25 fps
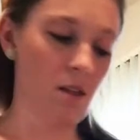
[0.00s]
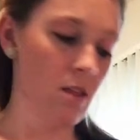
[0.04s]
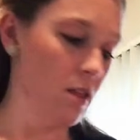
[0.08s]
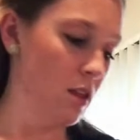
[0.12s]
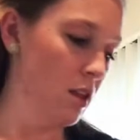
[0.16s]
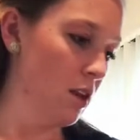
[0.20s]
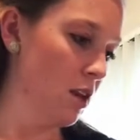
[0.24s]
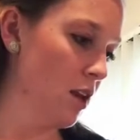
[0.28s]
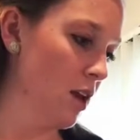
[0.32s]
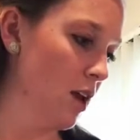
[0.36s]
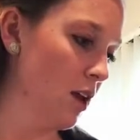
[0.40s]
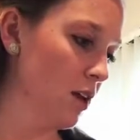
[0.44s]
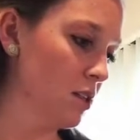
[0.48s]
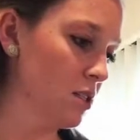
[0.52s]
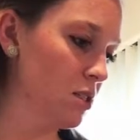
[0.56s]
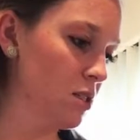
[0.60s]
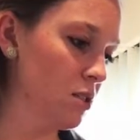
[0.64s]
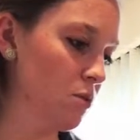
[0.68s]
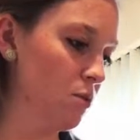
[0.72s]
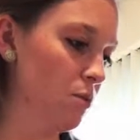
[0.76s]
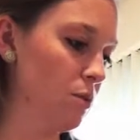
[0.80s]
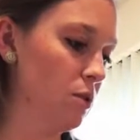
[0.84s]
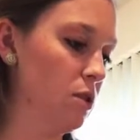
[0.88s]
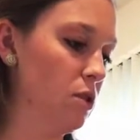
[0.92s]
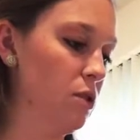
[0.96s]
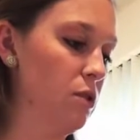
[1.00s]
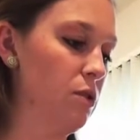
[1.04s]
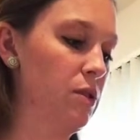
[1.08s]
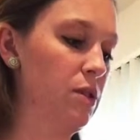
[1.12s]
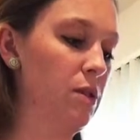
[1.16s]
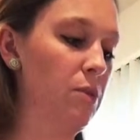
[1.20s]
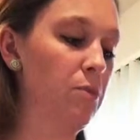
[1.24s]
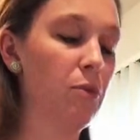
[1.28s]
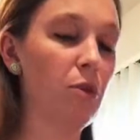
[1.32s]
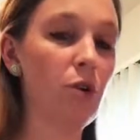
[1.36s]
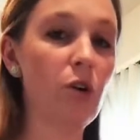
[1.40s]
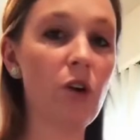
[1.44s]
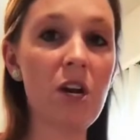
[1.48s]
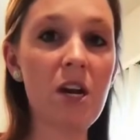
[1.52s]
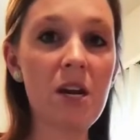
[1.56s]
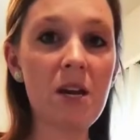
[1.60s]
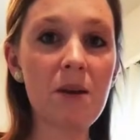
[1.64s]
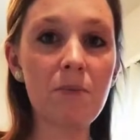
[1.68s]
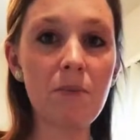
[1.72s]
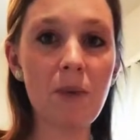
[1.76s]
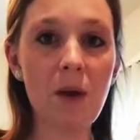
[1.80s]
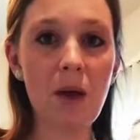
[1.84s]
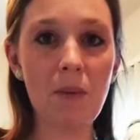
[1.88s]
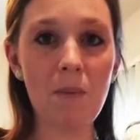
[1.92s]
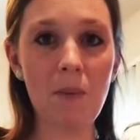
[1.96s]
And next we'll do some
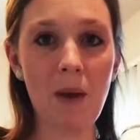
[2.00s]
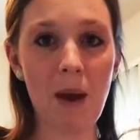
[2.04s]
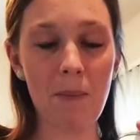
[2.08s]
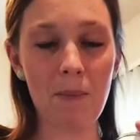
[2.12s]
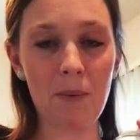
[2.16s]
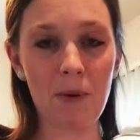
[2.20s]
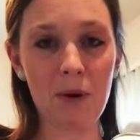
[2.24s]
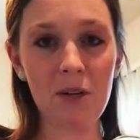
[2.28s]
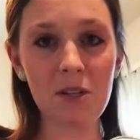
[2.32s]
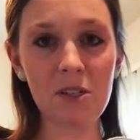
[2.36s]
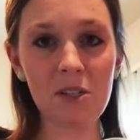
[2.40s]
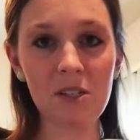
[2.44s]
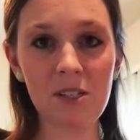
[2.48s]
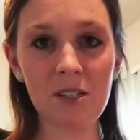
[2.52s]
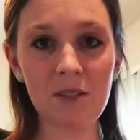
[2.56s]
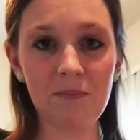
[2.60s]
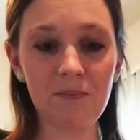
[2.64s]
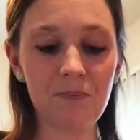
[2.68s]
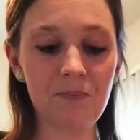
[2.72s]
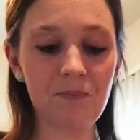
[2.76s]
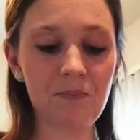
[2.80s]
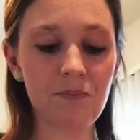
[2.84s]
green bell peppers.